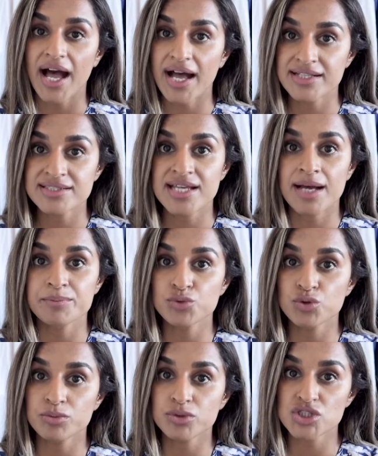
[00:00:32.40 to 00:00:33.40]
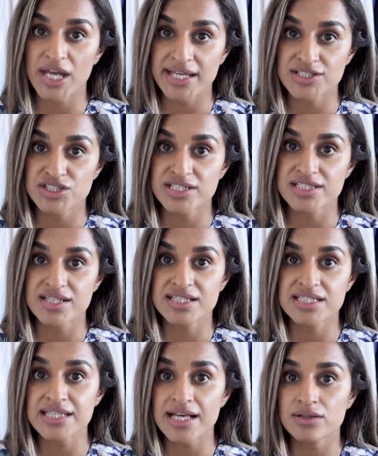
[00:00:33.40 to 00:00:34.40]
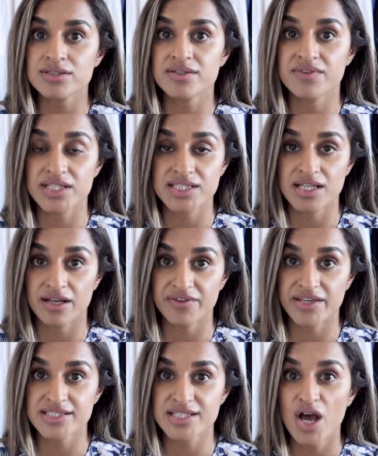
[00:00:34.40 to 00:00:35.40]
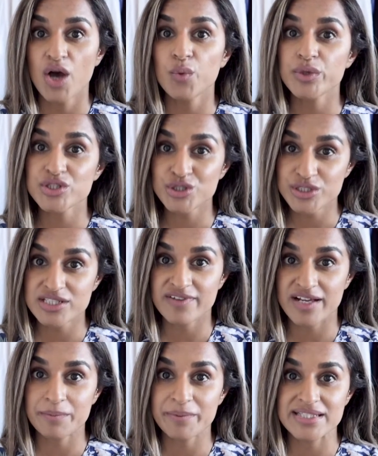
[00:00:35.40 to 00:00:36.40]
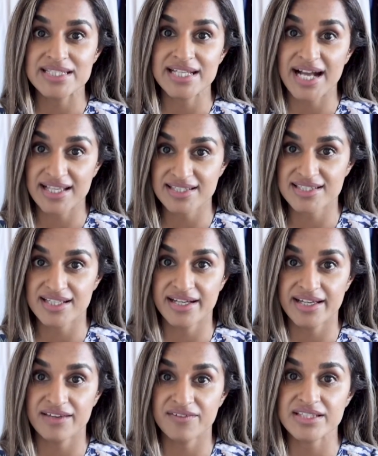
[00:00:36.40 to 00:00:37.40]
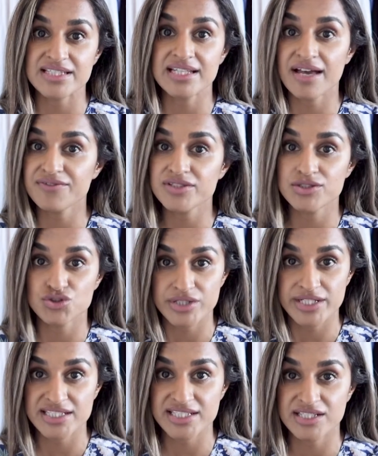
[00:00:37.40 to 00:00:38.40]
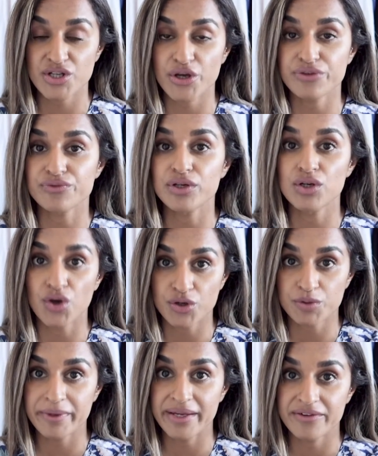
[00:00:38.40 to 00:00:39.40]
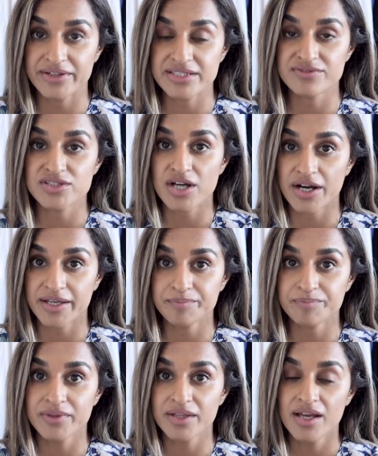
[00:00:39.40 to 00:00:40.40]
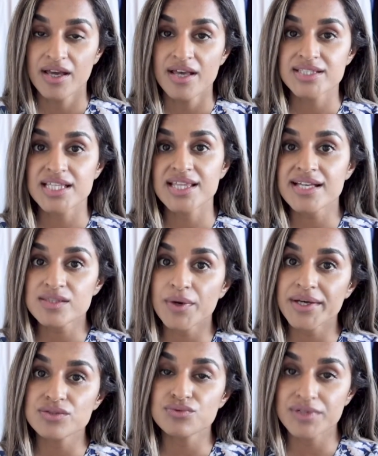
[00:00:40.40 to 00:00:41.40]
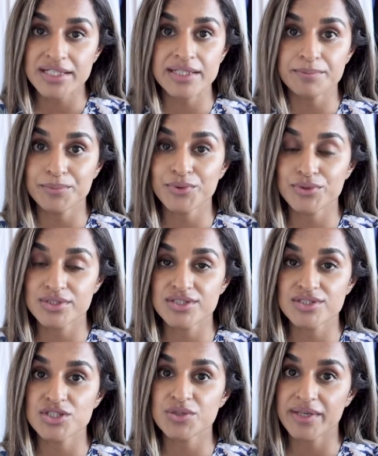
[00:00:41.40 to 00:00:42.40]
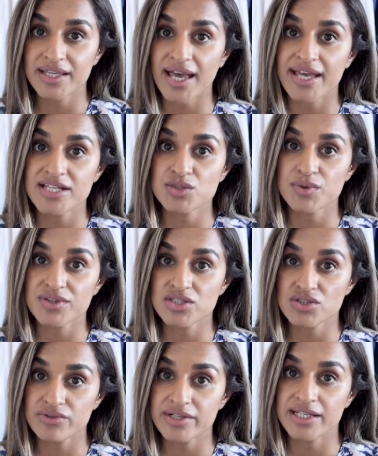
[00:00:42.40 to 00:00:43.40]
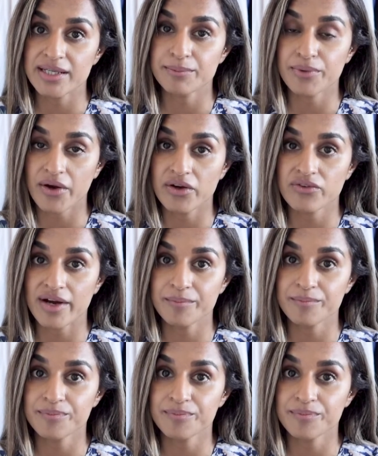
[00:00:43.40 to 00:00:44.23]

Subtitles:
and abnormal changes to the cells of the cervix, which could develop into cancer if it's left untreated over a long period of time. So that's why it's really important to engage with the screening programme.